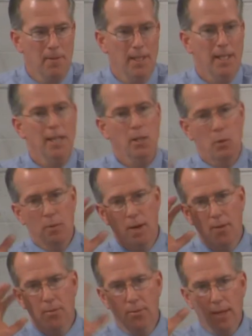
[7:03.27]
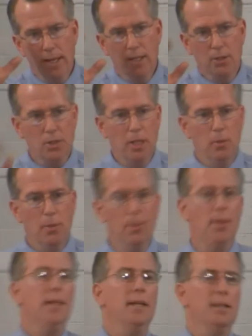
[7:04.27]
Again, that we might think as He would
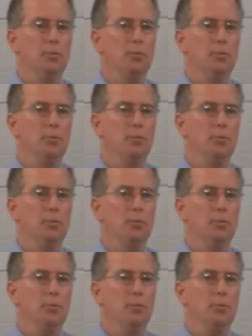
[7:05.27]
think,